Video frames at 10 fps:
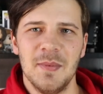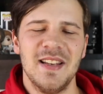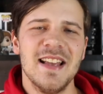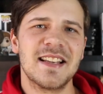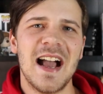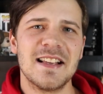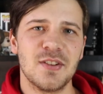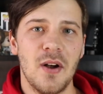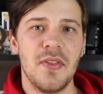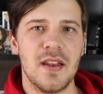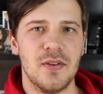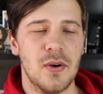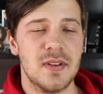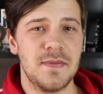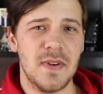But yes, guys, on that
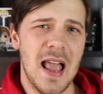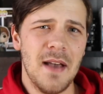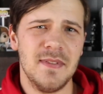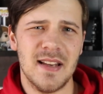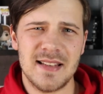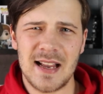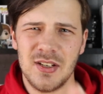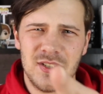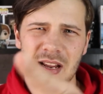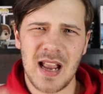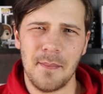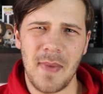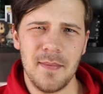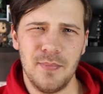note, if you haven't yet, actually check out my